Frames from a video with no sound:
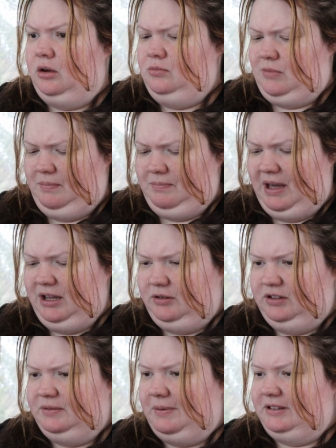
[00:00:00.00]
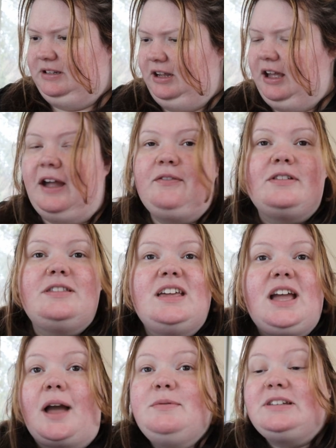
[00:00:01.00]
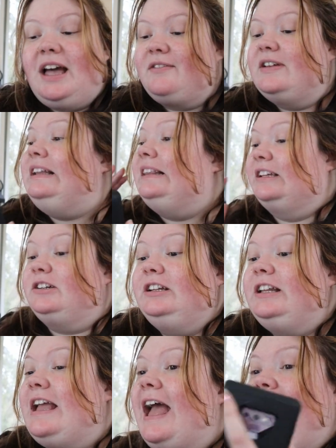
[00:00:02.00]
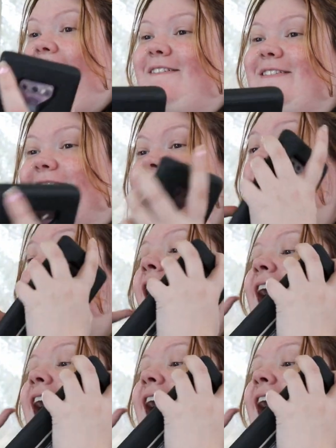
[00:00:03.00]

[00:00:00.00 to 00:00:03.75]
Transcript: Oh, my battery's about to, everything, I'm just literally having